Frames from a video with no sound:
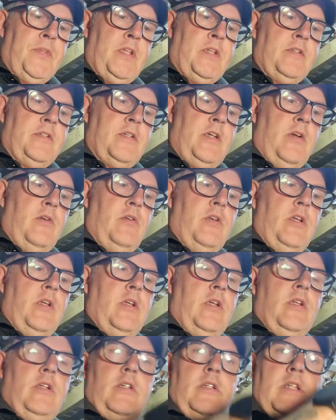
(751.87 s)
so
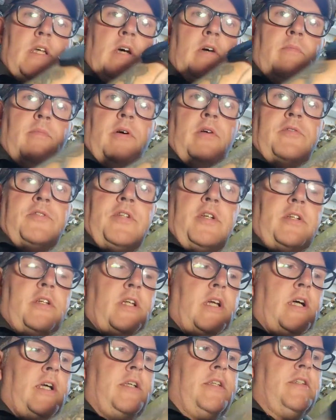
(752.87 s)
that'll bolt on
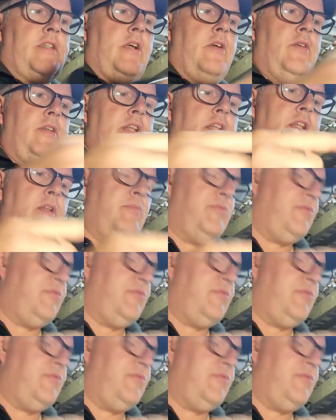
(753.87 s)
like so. And then the